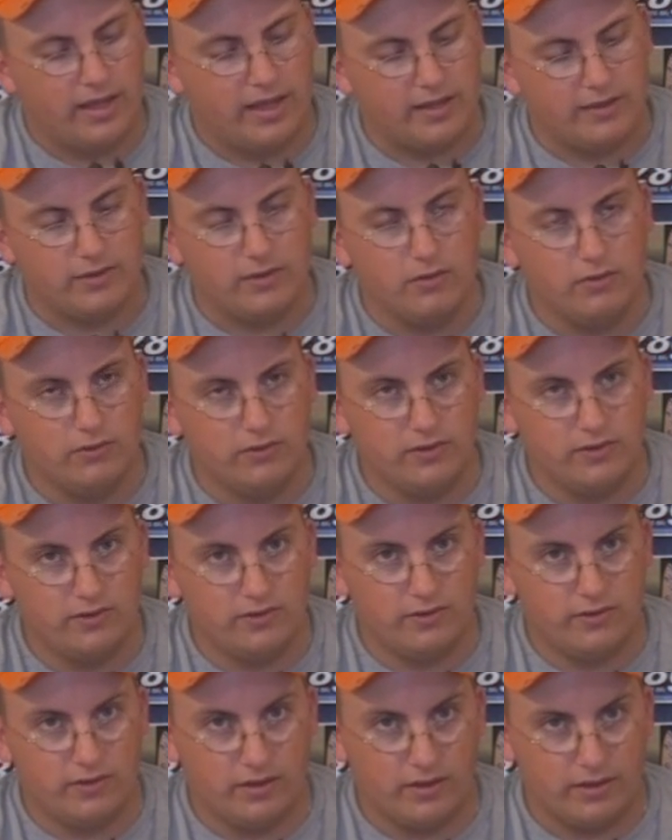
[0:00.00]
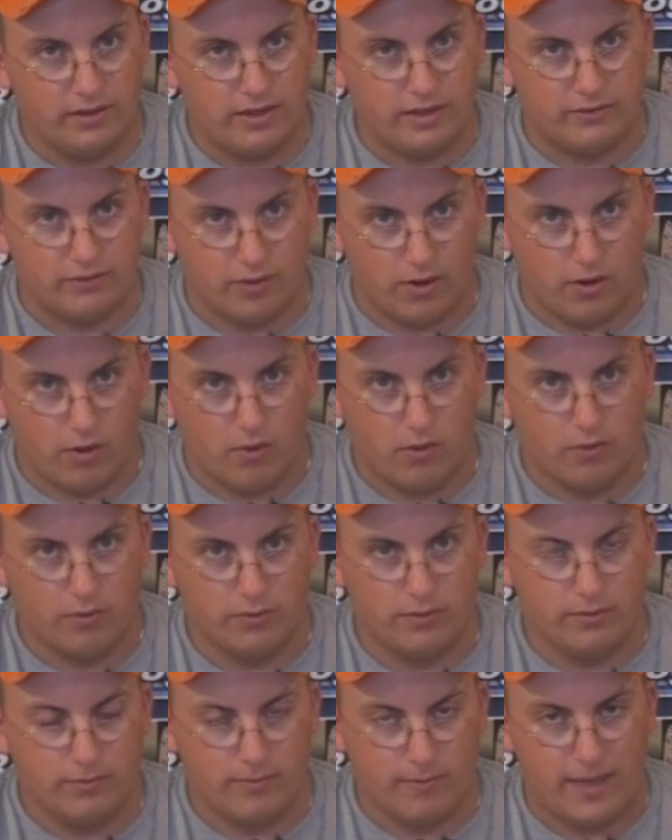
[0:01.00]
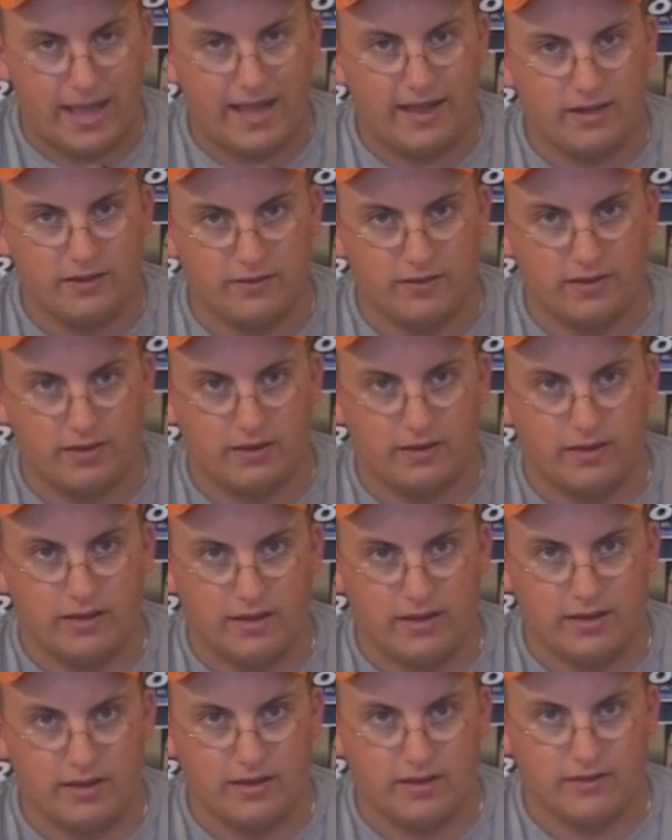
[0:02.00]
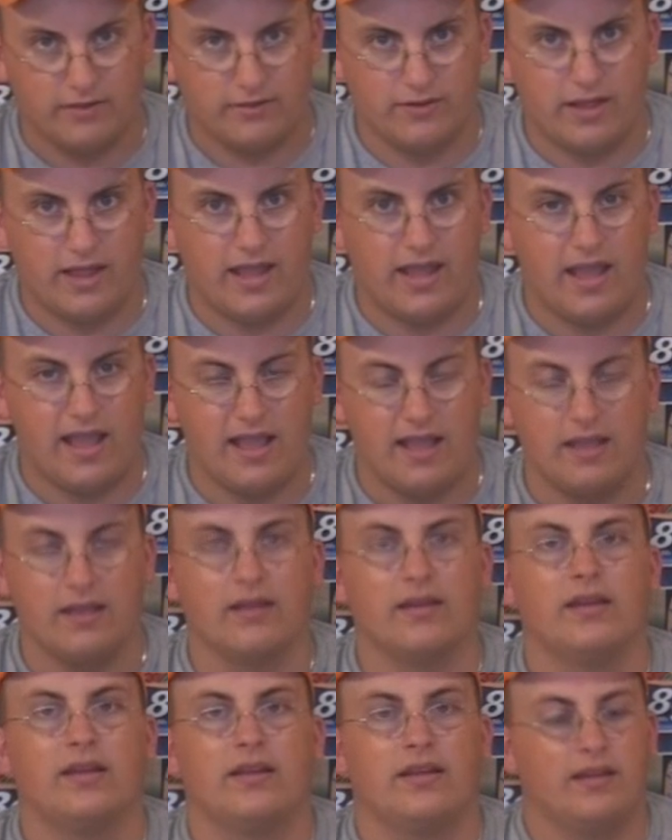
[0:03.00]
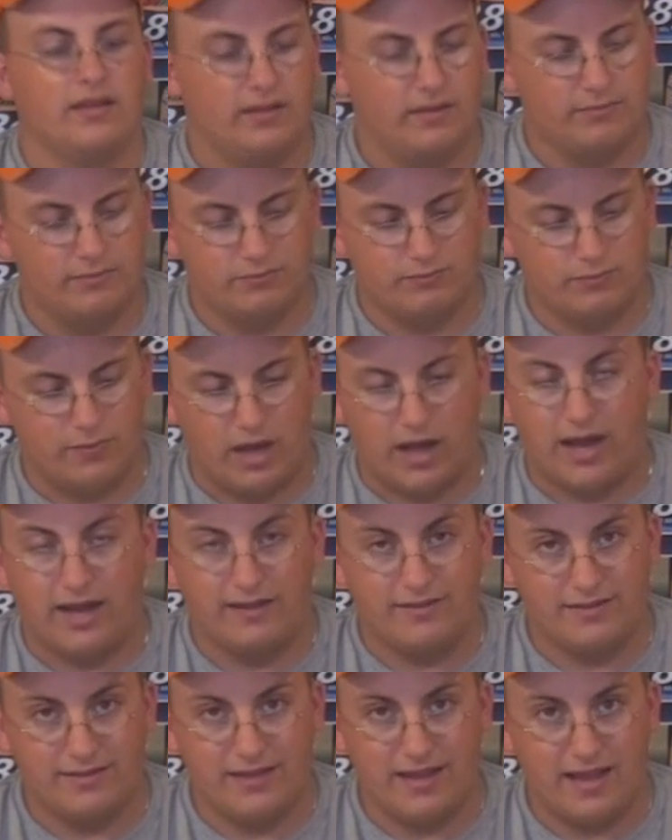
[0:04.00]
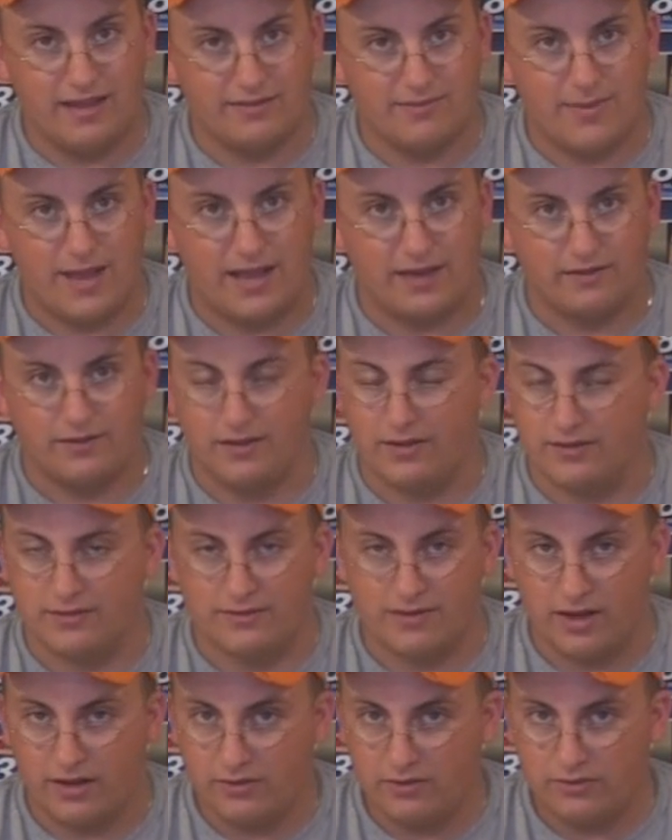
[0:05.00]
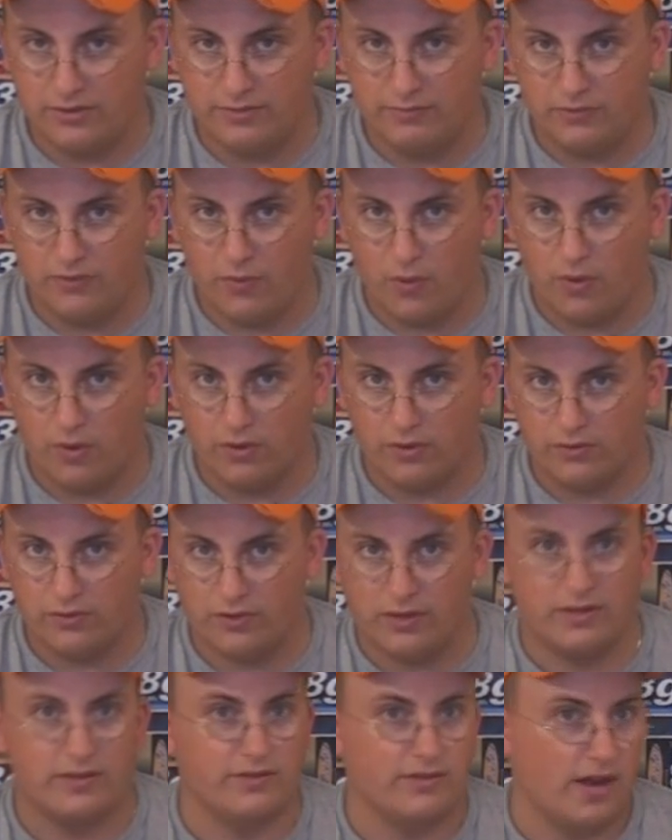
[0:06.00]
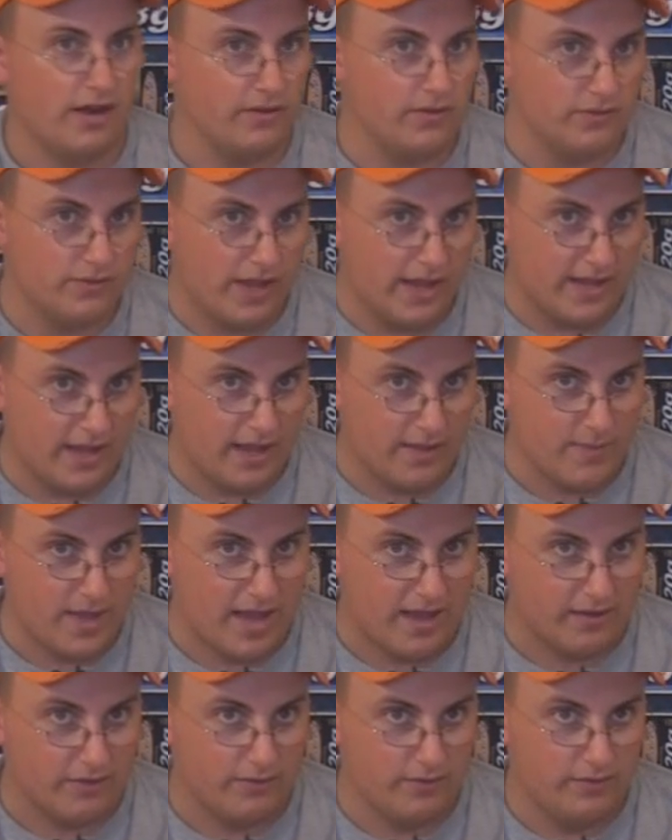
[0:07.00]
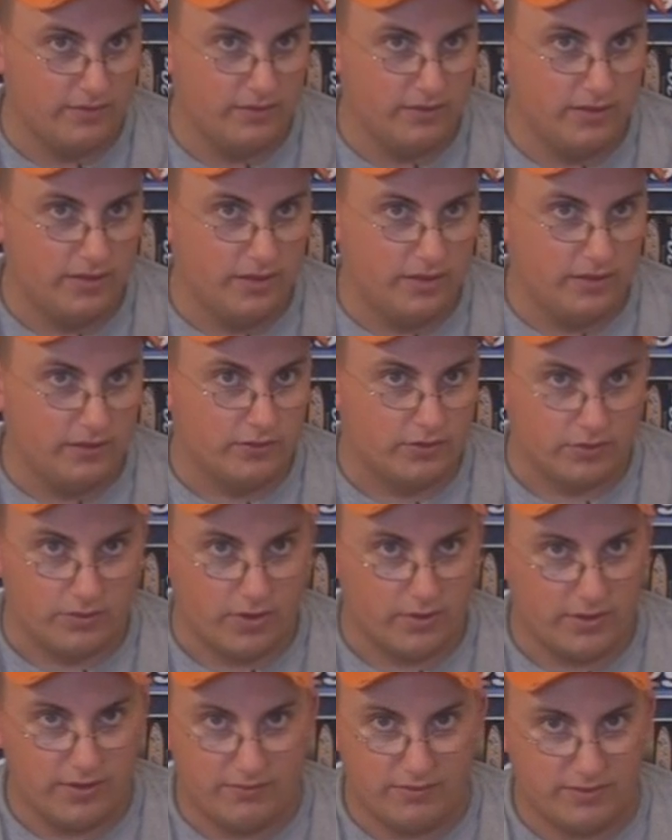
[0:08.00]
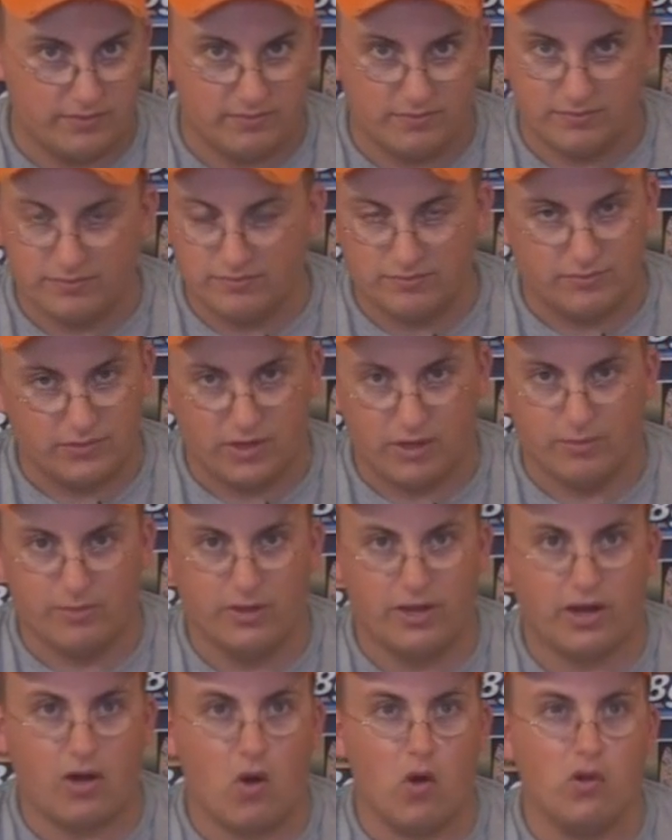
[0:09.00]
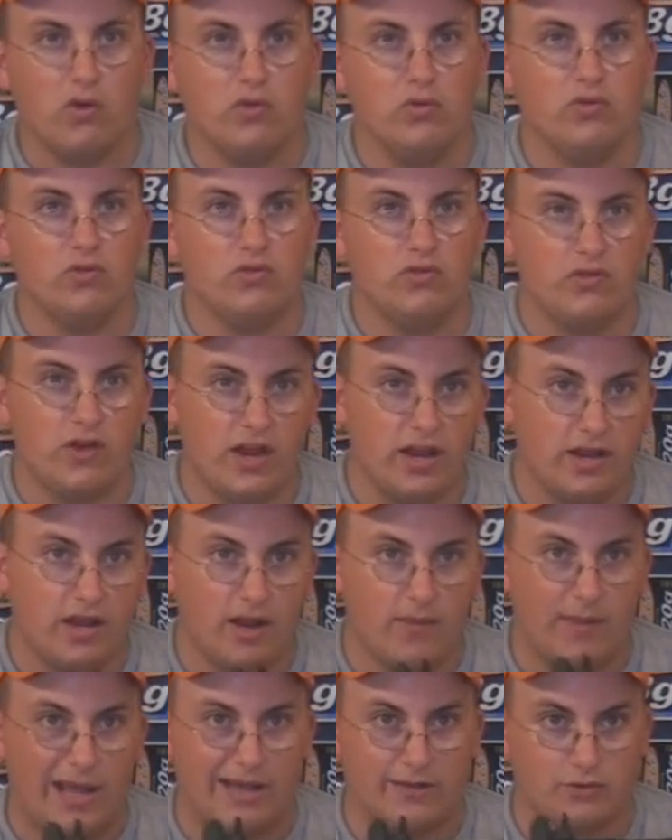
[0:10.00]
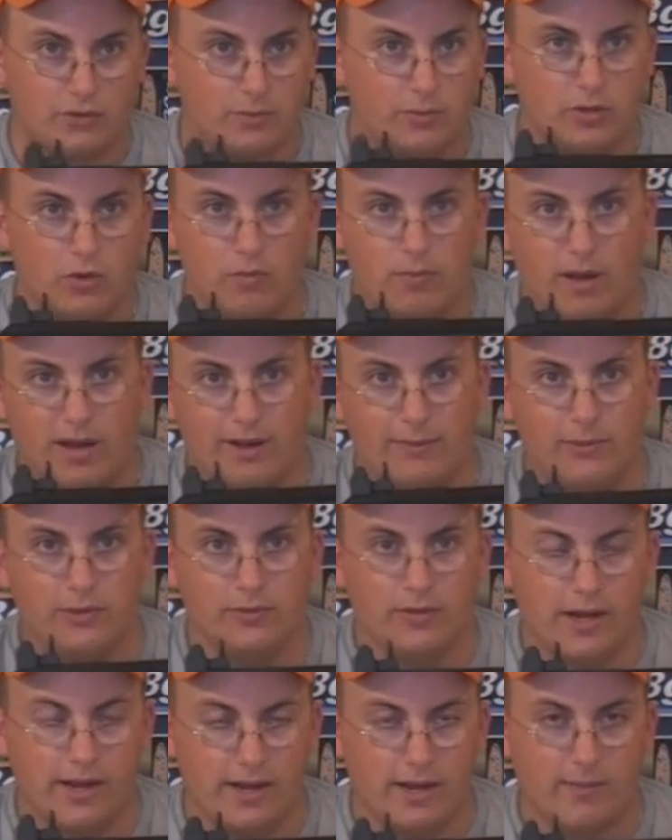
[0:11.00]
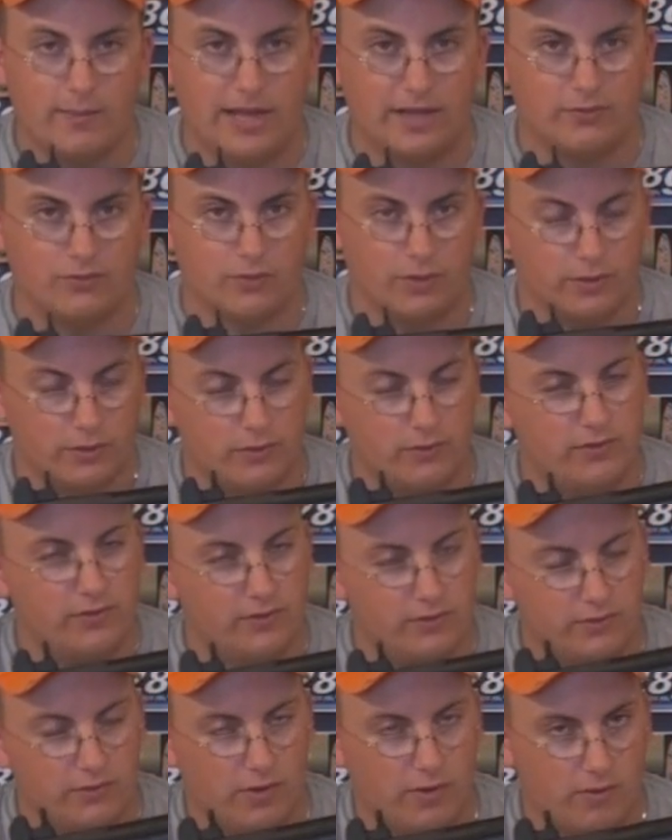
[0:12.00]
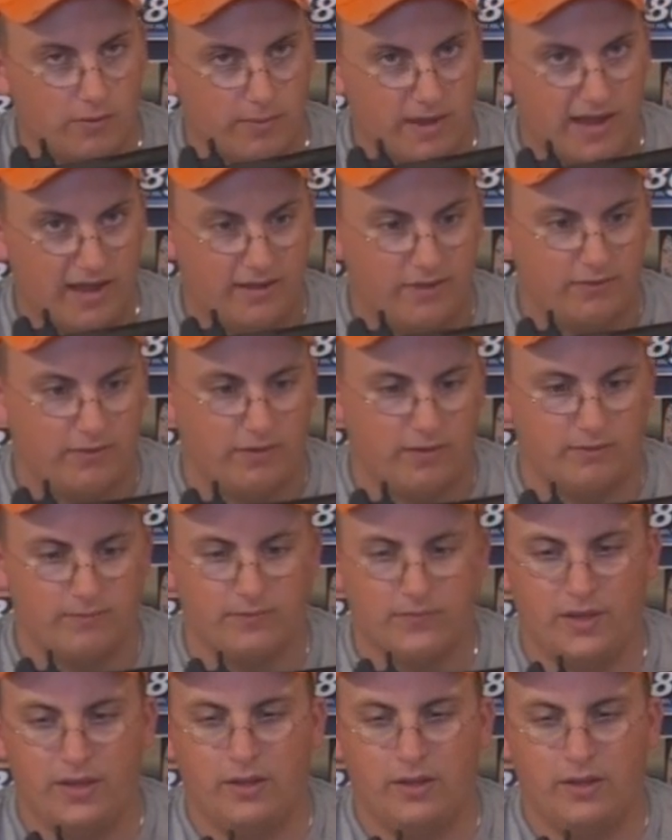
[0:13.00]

It uses its own magazine. It is a ICS magazine. It does not use M4s. It does not use AK mags. So don't even, be like, oh, it uses an AK mag, so I'm going to go buy a million AK mags for it. It uses its own magazine.